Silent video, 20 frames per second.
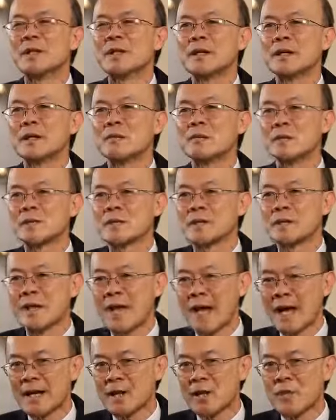It was
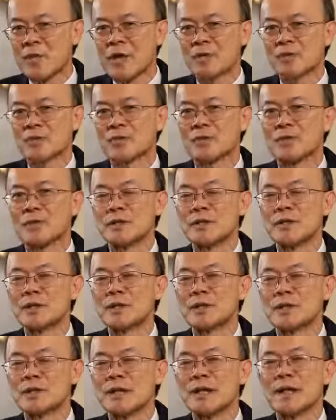that question
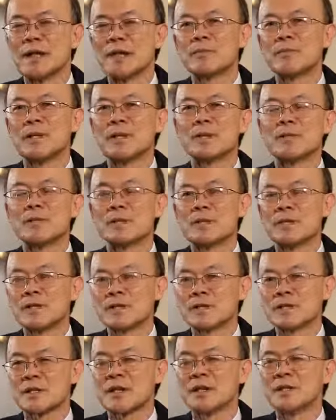that led me to the
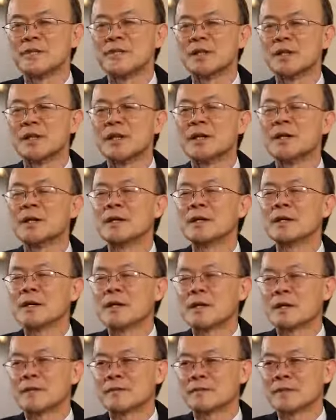discovery
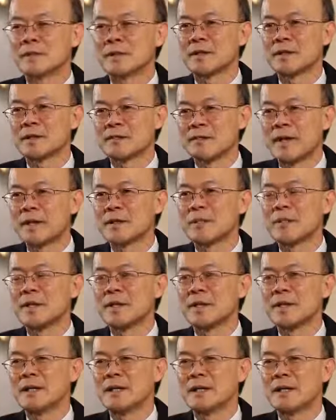of the
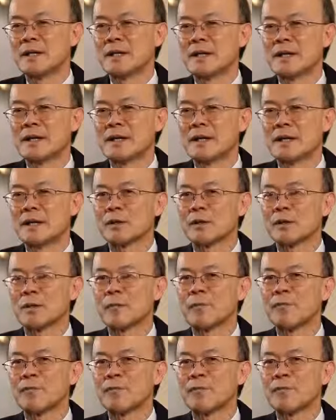vitamin E in annatto.